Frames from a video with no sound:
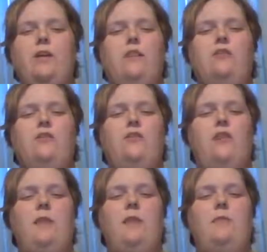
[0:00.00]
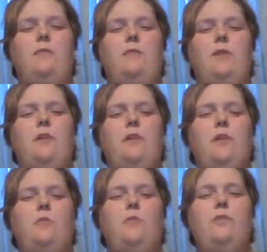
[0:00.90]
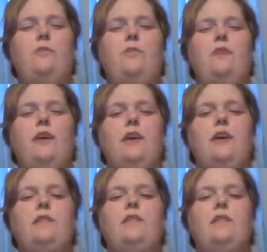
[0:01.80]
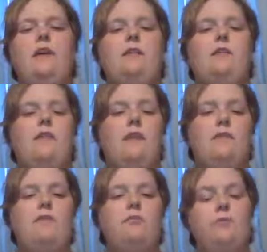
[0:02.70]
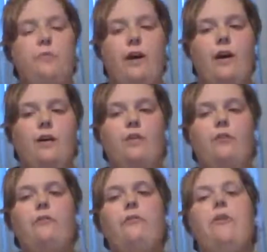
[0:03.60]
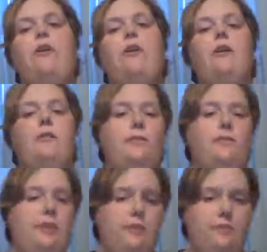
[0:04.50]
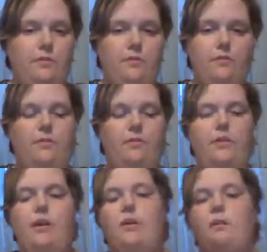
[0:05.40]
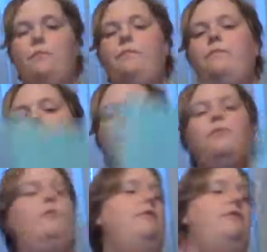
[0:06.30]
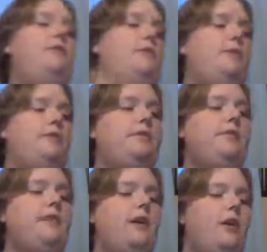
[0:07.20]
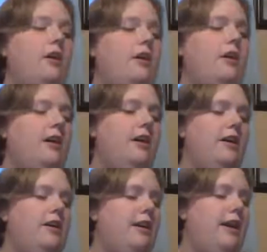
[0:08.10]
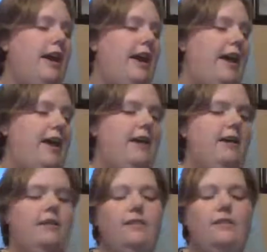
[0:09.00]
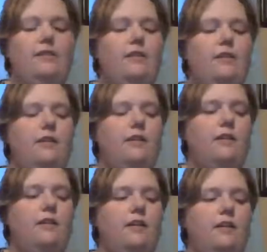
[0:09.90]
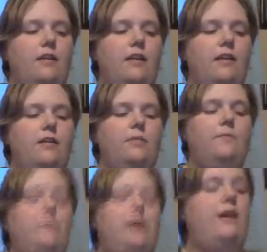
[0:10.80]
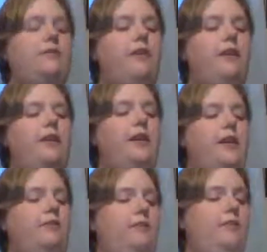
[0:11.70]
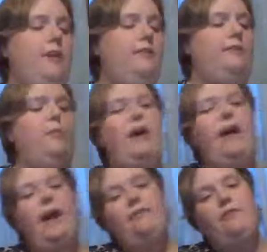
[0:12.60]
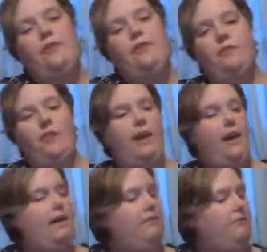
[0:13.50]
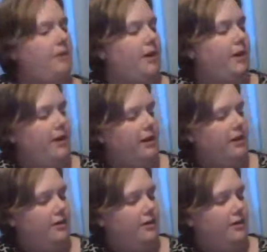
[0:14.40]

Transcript: as you can see, I put them 1 through 6, 7 through 12, 13 through whatever the 6 weeks is there. And I divided it into weeks. So what I have in here is I have my